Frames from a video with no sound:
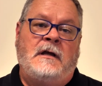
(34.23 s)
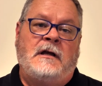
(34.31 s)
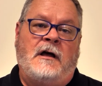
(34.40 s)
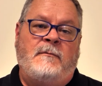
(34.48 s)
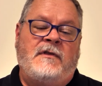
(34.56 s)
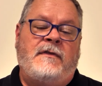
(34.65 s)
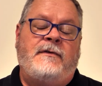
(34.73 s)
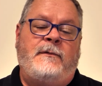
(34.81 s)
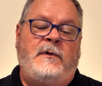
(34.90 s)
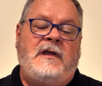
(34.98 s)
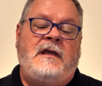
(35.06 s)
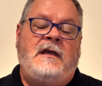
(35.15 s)
come in
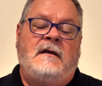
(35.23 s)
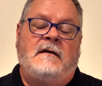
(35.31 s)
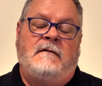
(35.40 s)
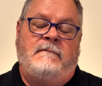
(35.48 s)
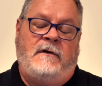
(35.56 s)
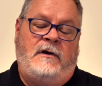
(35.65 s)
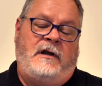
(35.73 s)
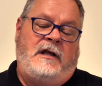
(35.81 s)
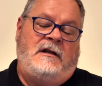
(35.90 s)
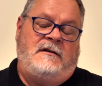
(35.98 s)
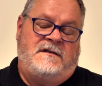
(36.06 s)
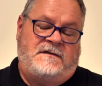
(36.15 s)
three
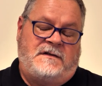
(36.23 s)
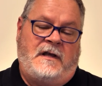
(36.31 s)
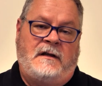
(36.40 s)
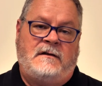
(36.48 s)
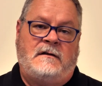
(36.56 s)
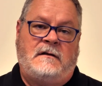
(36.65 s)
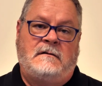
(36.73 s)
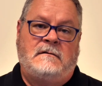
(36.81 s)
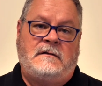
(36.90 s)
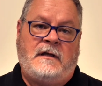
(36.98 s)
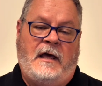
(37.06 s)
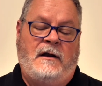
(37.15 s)
very distinct
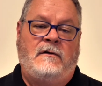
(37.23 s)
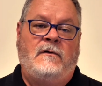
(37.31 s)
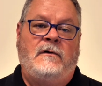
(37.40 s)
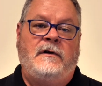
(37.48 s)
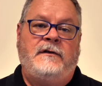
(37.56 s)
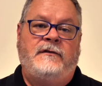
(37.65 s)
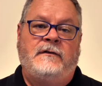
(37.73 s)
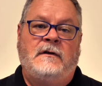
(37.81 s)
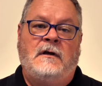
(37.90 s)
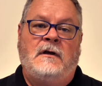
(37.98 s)
categories.